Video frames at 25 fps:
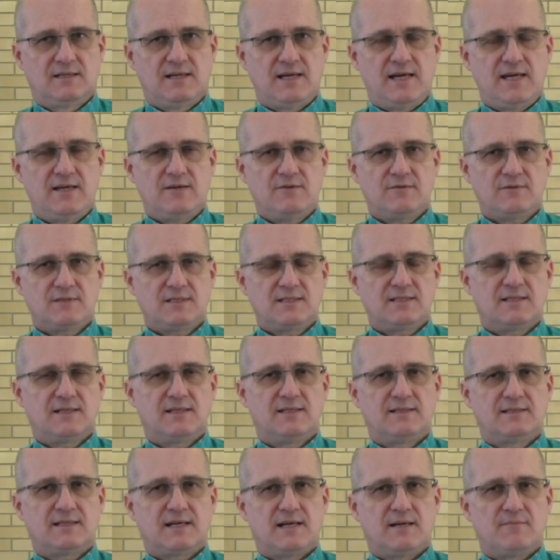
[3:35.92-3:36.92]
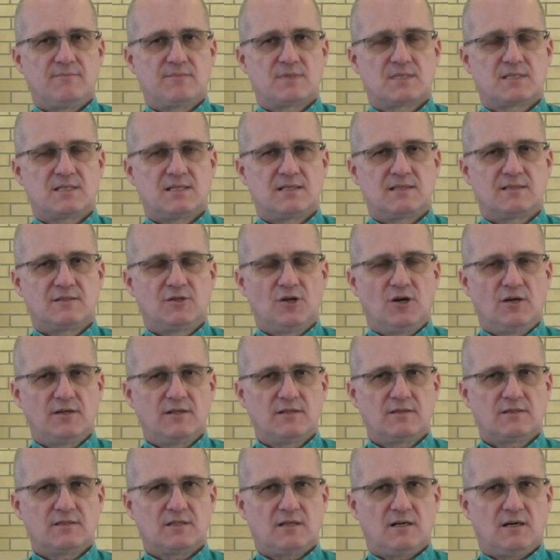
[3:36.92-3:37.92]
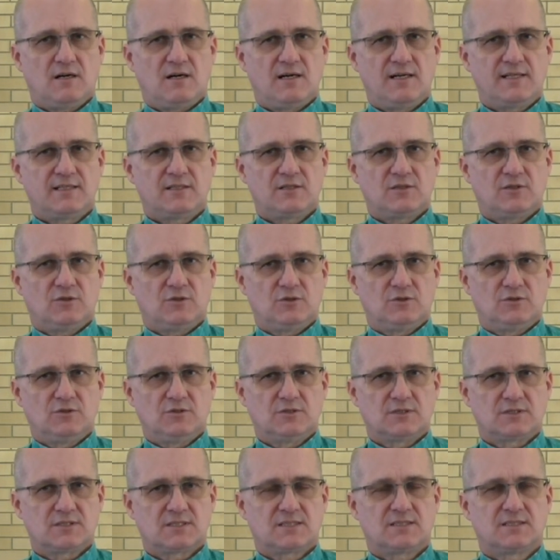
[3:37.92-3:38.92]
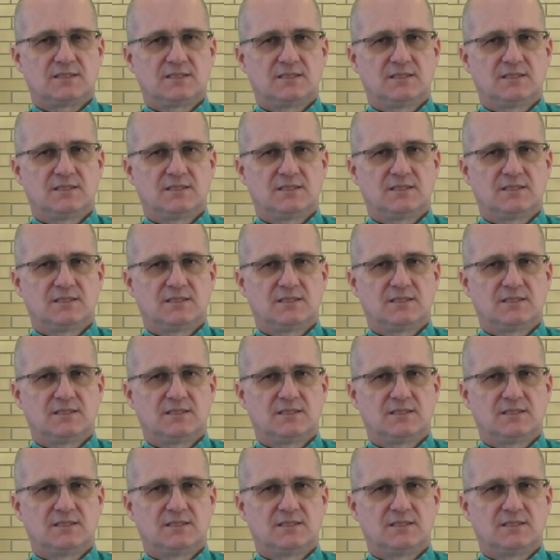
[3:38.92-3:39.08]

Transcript: Angry and upset not at the High Court,